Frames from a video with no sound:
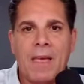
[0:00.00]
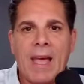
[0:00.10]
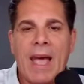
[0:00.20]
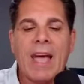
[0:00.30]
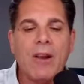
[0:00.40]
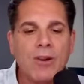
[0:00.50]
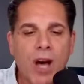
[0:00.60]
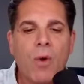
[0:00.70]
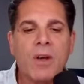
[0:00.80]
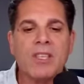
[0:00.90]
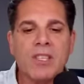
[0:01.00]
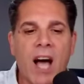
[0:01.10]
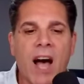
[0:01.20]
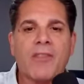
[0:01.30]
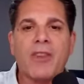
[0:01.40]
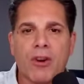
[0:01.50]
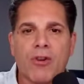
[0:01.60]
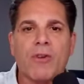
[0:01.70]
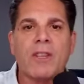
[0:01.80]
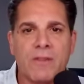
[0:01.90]
And no, it's not the
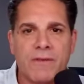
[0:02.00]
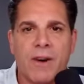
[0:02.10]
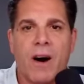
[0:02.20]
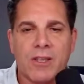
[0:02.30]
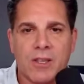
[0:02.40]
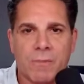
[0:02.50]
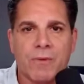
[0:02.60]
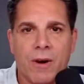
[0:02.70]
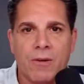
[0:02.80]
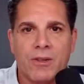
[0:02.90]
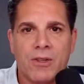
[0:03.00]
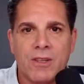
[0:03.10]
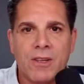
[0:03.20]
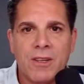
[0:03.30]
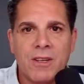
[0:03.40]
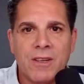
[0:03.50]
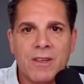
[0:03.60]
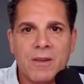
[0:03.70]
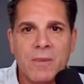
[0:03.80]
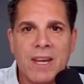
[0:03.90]
Chris Voss approach,
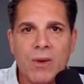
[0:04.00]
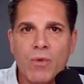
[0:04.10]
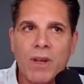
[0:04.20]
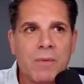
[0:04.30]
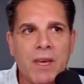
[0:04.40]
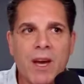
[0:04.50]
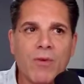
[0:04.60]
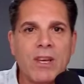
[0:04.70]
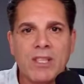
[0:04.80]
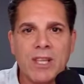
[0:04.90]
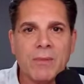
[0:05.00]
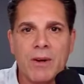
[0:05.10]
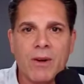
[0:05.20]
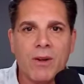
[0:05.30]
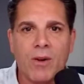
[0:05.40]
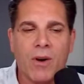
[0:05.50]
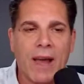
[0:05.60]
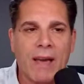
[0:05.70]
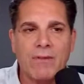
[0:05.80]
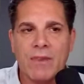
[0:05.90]
meaning would it be unreasonable or
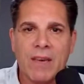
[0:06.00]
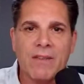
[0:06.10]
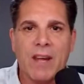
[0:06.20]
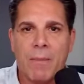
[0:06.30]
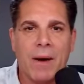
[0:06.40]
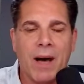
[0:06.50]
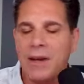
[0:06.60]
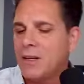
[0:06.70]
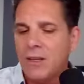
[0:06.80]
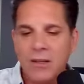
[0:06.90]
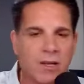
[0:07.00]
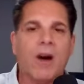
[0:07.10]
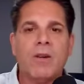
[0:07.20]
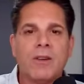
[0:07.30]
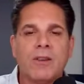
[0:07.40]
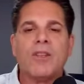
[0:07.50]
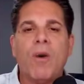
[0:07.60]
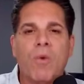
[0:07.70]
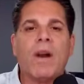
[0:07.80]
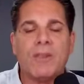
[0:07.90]
have you given up on? No, you
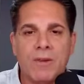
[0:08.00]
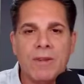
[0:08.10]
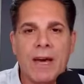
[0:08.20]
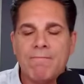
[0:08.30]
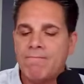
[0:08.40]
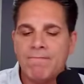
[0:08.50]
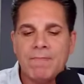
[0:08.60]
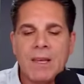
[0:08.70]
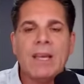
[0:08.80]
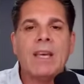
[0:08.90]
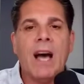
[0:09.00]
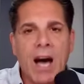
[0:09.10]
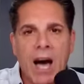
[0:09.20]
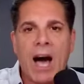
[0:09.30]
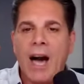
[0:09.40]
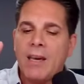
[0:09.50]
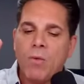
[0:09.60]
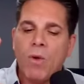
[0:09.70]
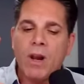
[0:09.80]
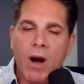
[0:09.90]
don't want to do that. I
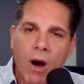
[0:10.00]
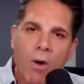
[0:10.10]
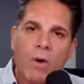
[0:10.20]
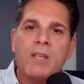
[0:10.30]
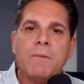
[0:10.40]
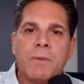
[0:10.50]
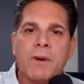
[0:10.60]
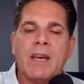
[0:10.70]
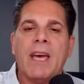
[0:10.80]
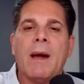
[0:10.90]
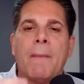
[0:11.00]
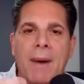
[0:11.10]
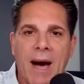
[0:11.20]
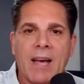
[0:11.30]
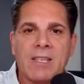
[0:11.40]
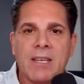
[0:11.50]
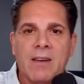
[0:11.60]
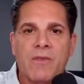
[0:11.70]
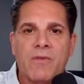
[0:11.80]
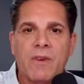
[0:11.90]
want to always put it in a
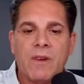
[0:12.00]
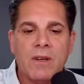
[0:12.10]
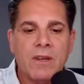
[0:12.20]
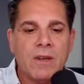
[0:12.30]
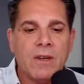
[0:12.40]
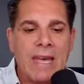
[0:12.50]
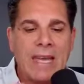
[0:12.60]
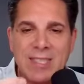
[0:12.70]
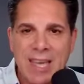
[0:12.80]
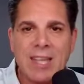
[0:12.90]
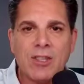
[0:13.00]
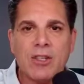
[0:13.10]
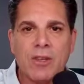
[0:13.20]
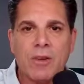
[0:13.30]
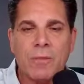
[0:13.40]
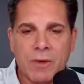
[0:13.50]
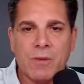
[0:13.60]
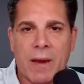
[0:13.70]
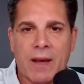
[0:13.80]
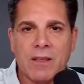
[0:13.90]
positive, intentional
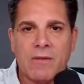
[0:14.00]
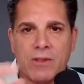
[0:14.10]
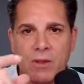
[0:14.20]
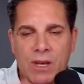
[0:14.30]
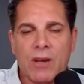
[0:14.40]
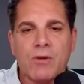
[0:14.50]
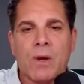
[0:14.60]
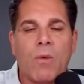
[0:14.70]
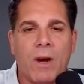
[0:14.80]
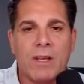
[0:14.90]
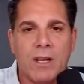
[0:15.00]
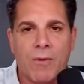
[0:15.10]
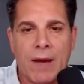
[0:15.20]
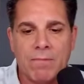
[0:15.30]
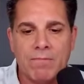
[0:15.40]
perspective. So here's what I want you to write.